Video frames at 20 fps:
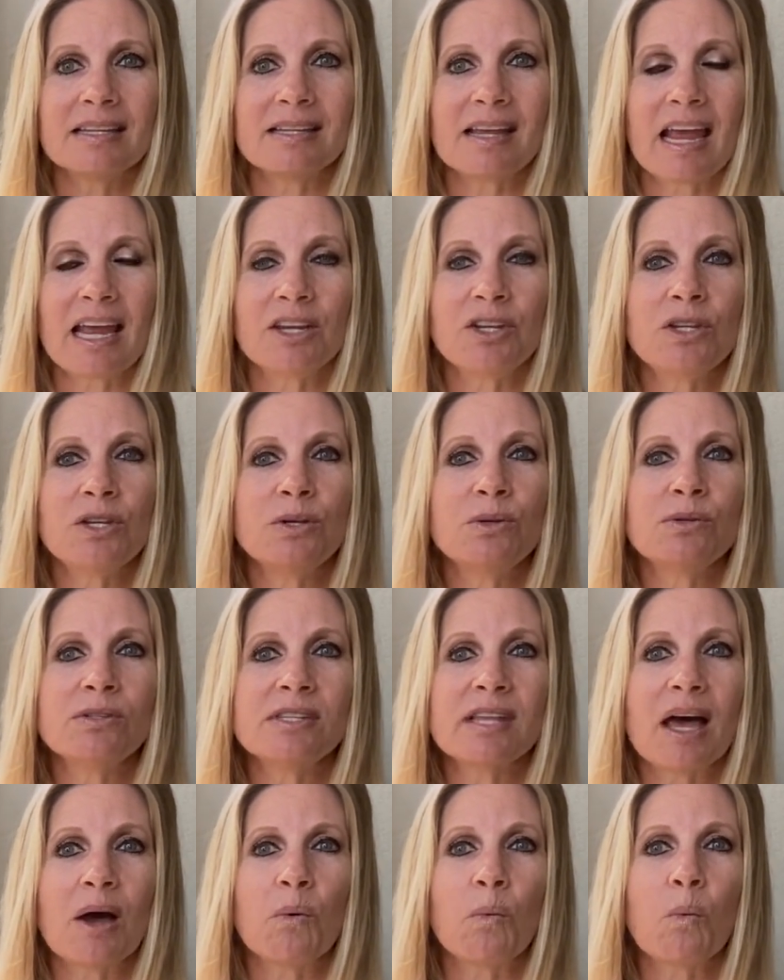and use
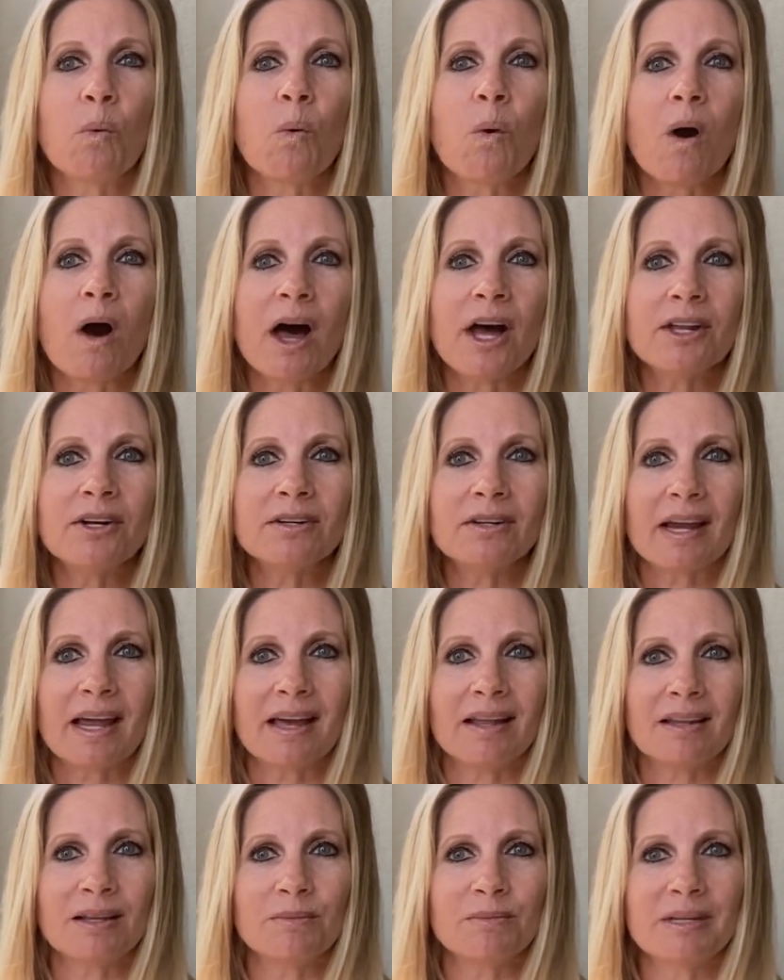that water
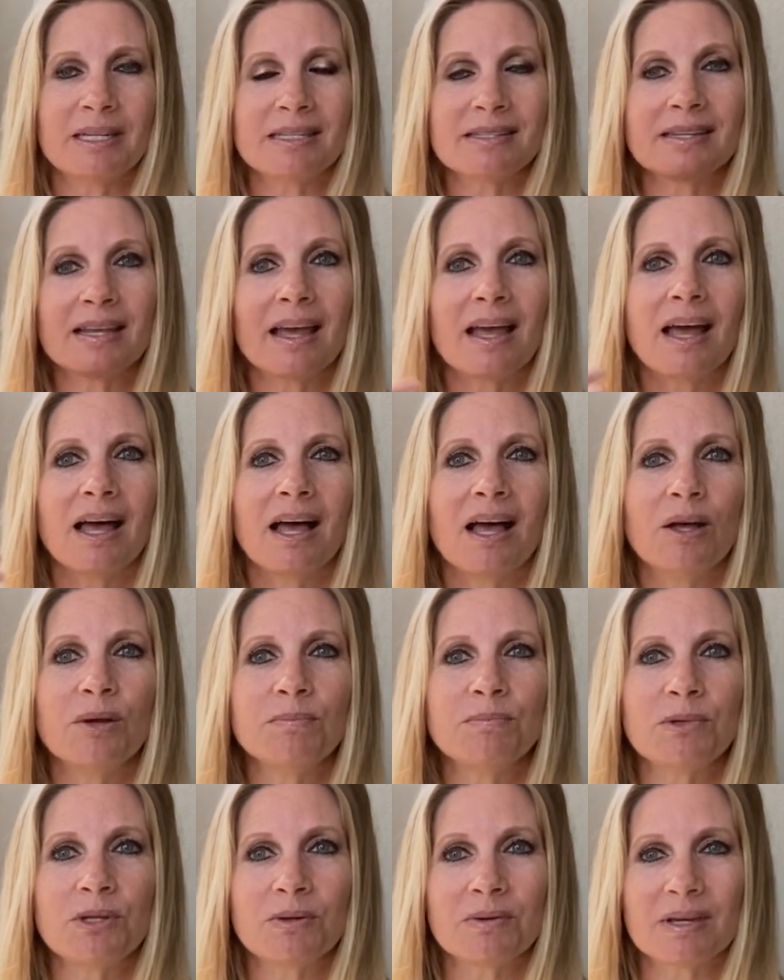element to
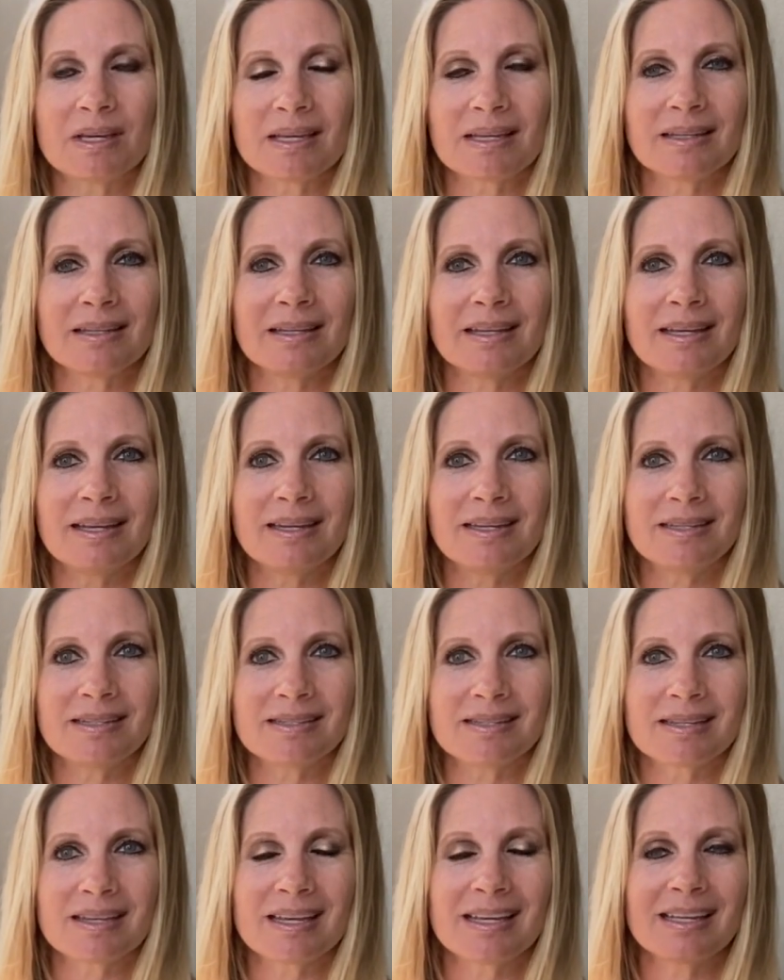help you
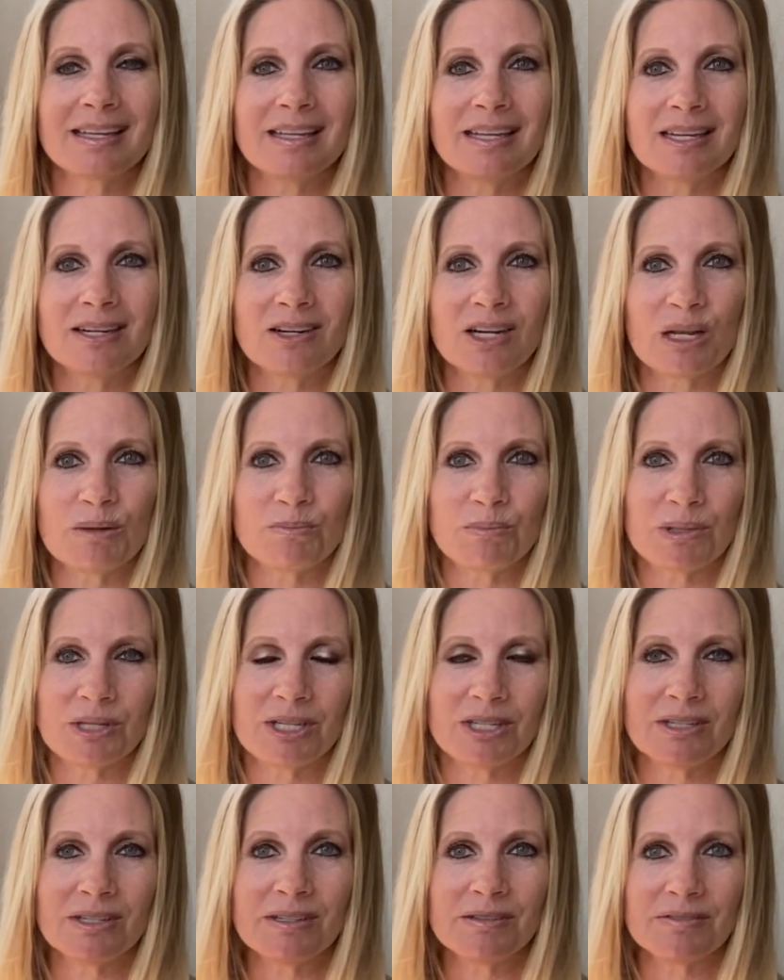cleanse, clear, and
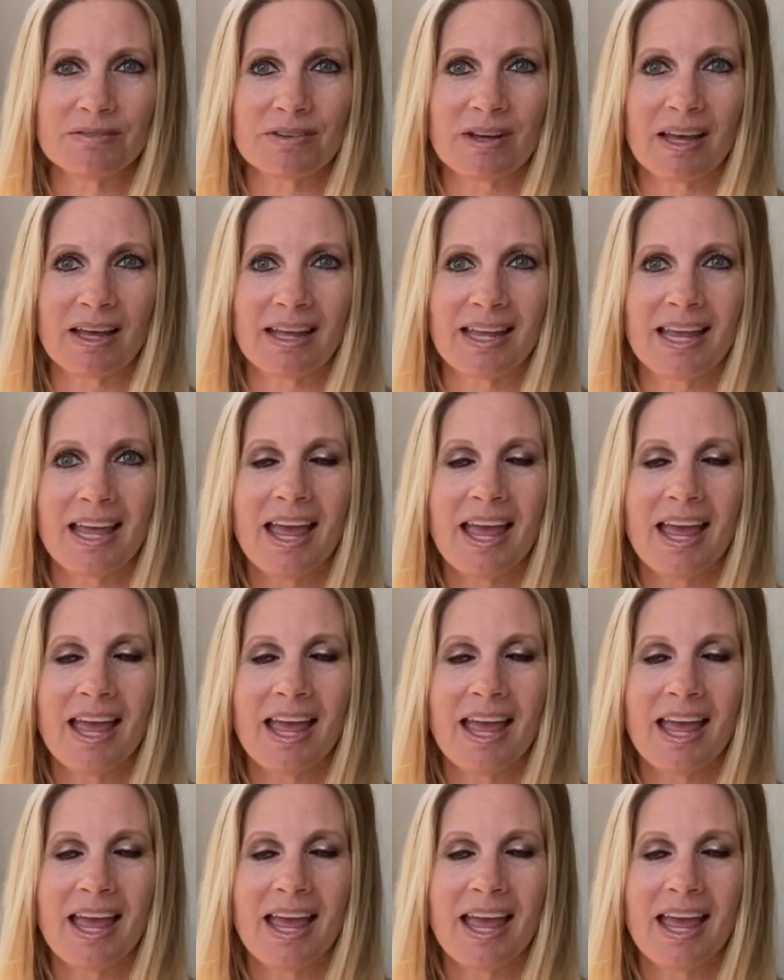purify.